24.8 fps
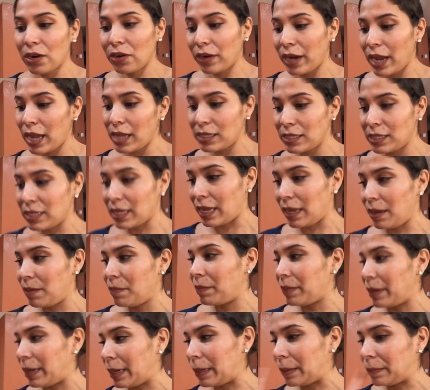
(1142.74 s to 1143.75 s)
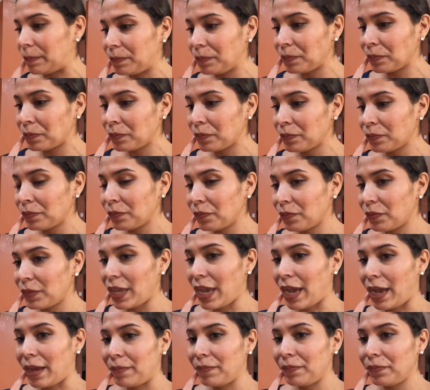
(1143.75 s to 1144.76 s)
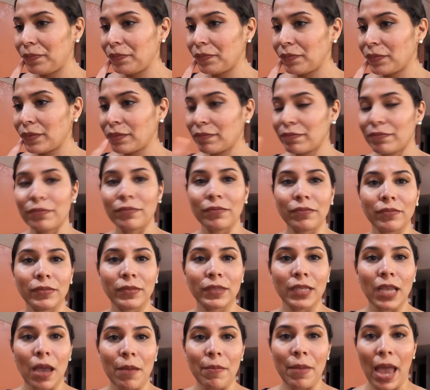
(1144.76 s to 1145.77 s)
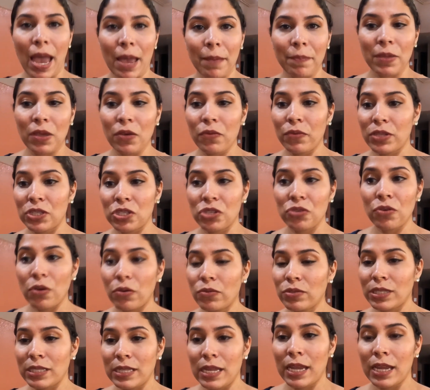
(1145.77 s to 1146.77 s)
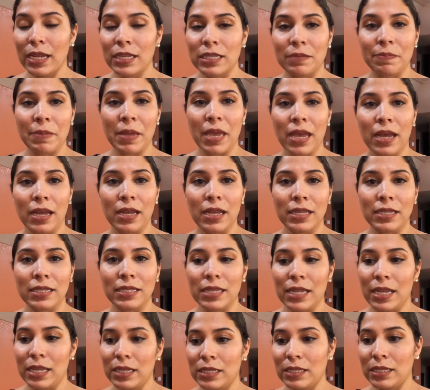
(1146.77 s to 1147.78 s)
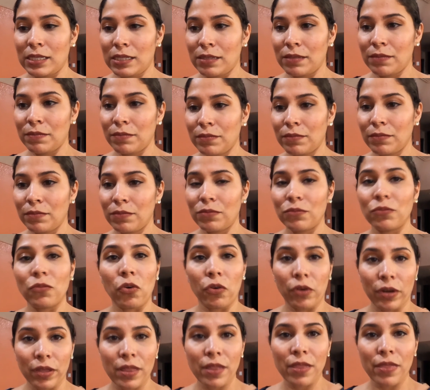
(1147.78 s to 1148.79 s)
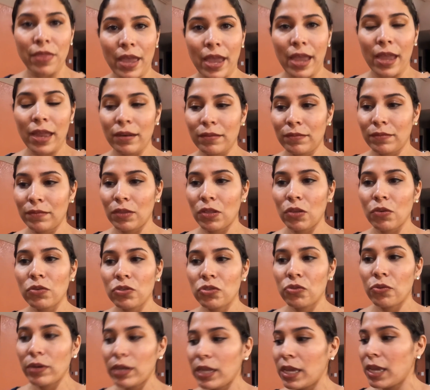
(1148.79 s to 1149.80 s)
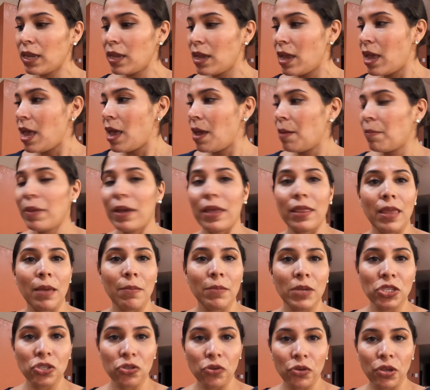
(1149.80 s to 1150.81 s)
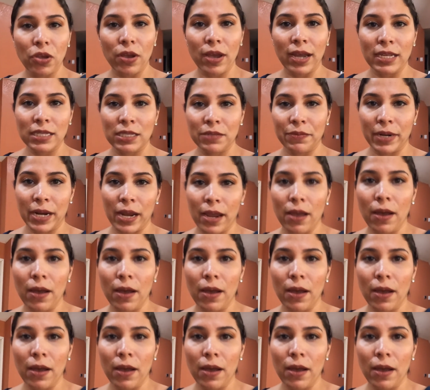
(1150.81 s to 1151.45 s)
crazy, but yeah, I'm happy with $206 because it's more than that usually. But let me show you guys what I